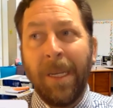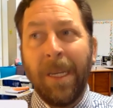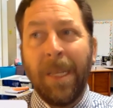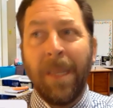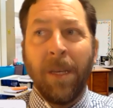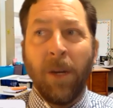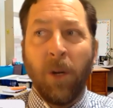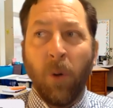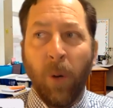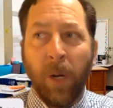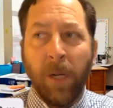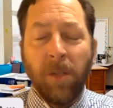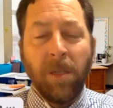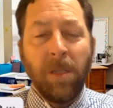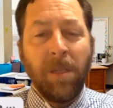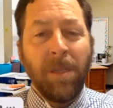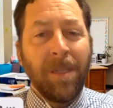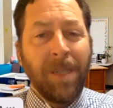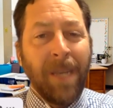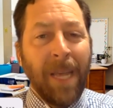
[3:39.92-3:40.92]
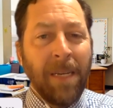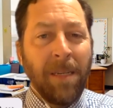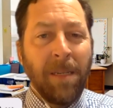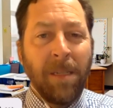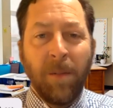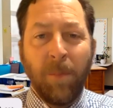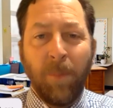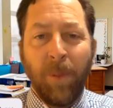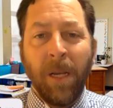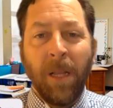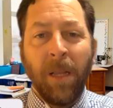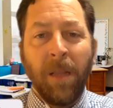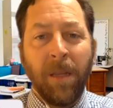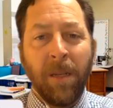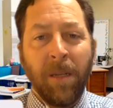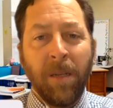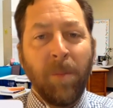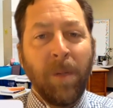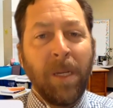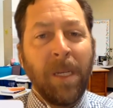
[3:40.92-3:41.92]
the questions tend to be a
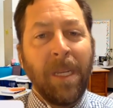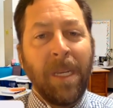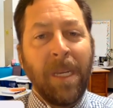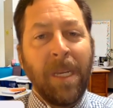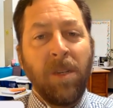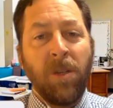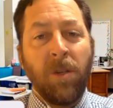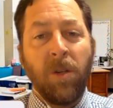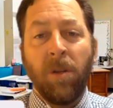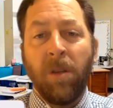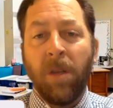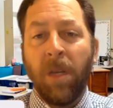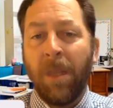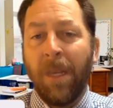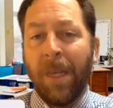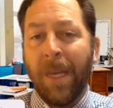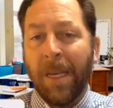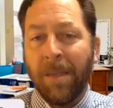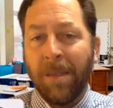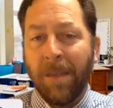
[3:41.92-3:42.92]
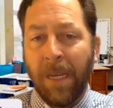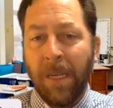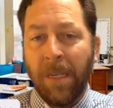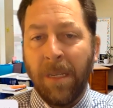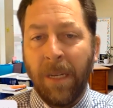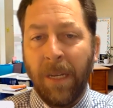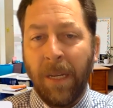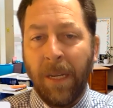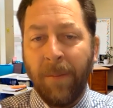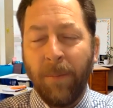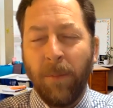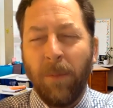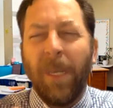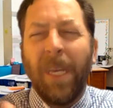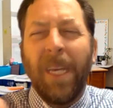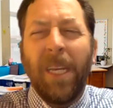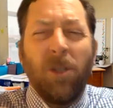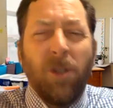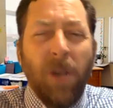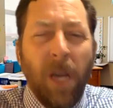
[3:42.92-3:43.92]
little bit easier than the SAT.
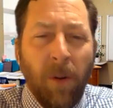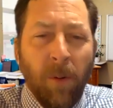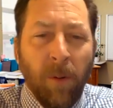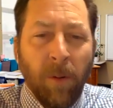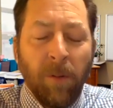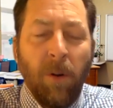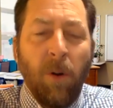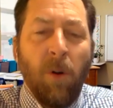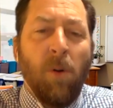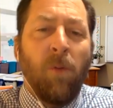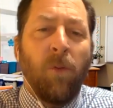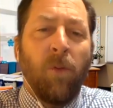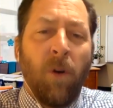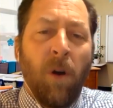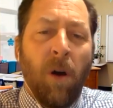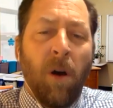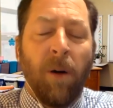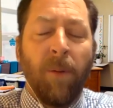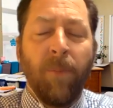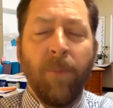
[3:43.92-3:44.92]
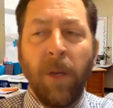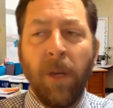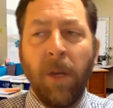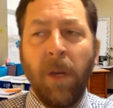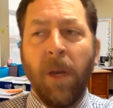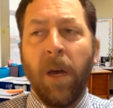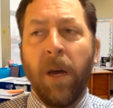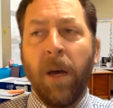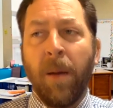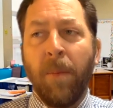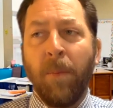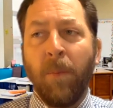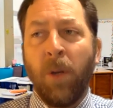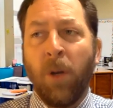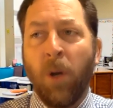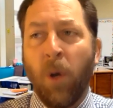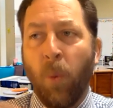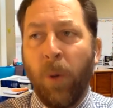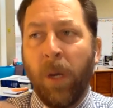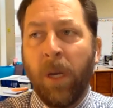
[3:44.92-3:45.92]
In general, overall,
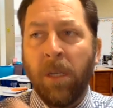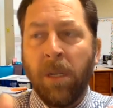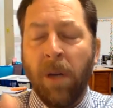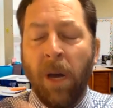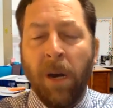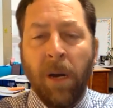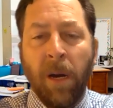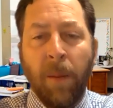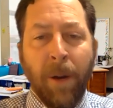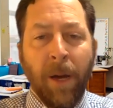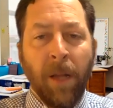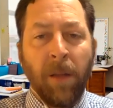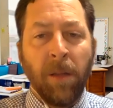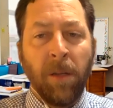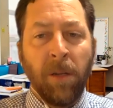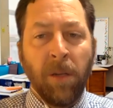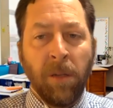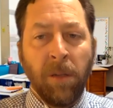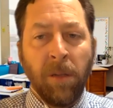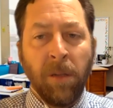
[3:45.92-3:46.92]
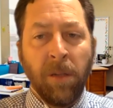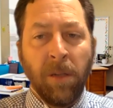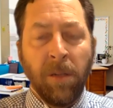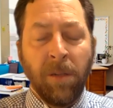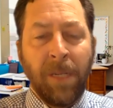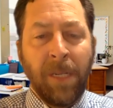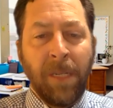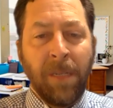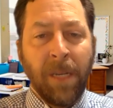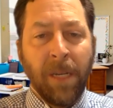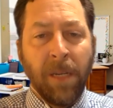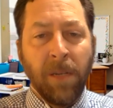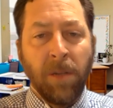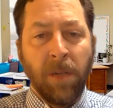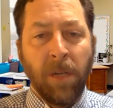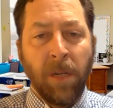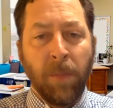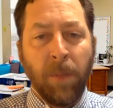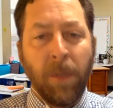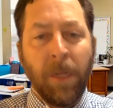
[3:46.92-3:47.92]
we could talk about little details
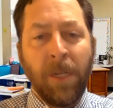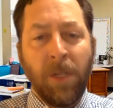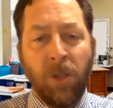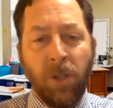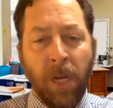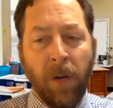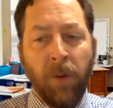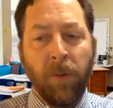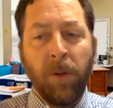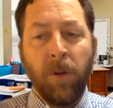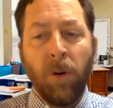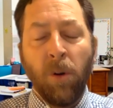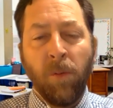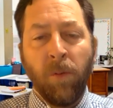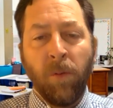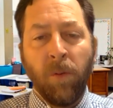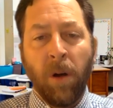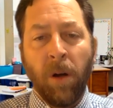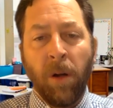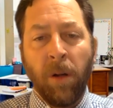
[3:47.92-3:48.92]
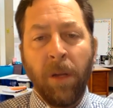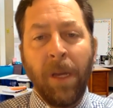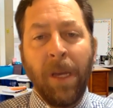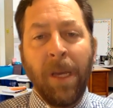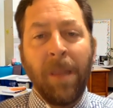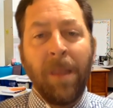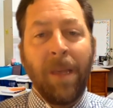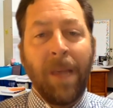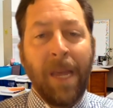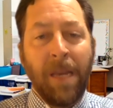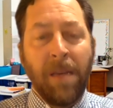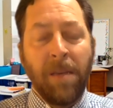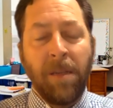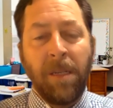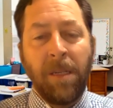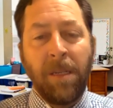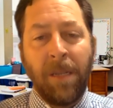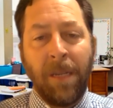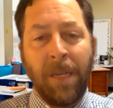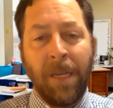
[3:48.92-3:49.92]
here, but in general and overall, the
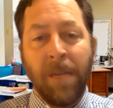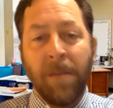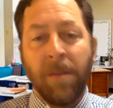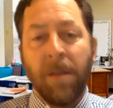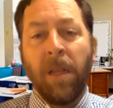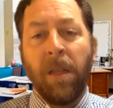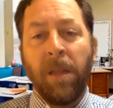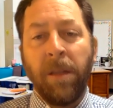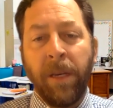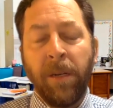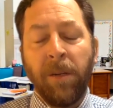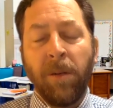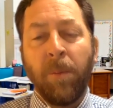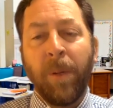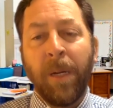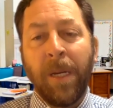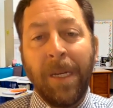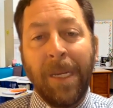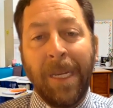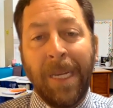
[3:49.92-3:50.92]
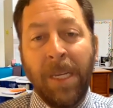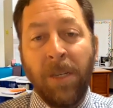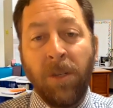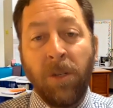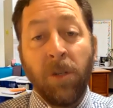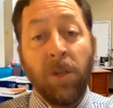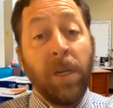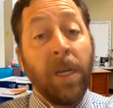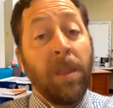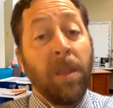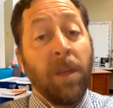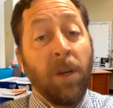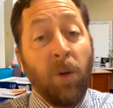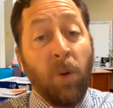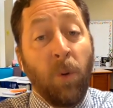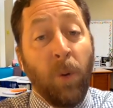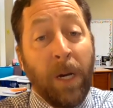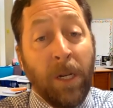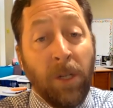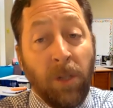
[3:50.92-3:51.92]
ACT is a little bit easier in the
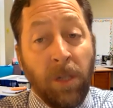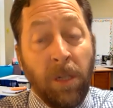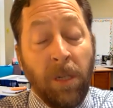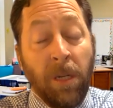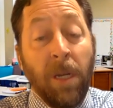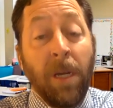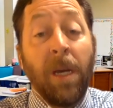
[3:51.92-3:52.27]
question.